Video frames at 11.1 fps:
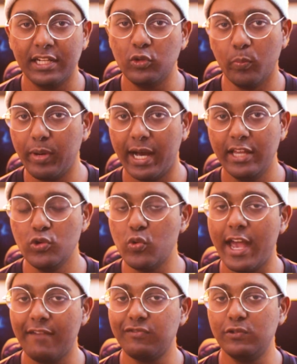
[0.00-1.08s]
that you buy, you
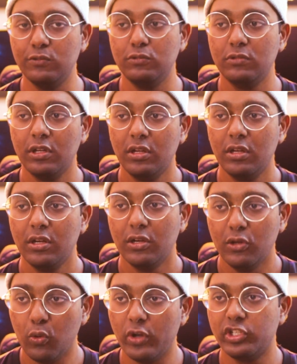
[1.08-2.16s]
have to
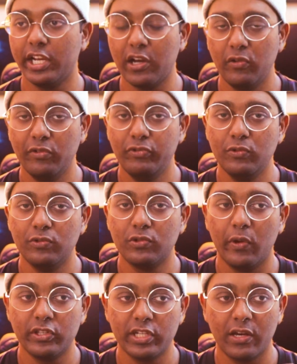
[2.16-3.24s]
go and check out reviews,
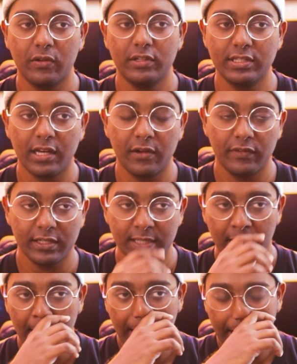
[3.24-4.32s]
go and check out these kind of
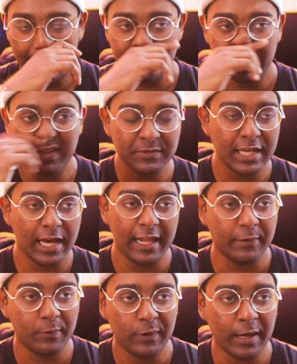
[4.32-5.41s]
things. And sometimes,
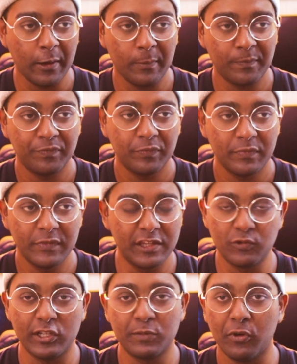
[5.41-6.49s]
yeah, like
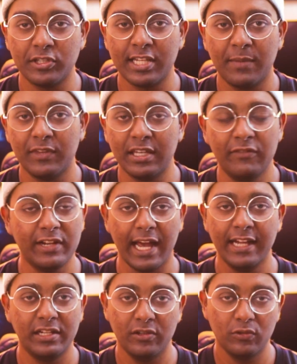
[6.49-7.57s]
this response time thing, even
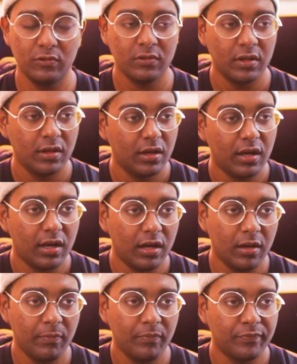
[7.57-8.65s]
I didn't
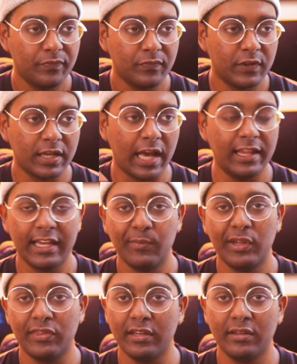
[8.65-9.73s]
know. The color
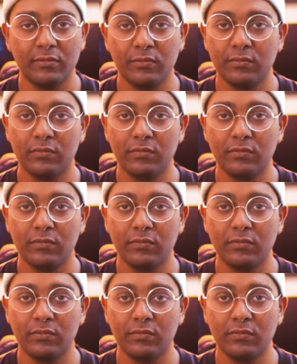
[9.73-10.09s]
gamut thing,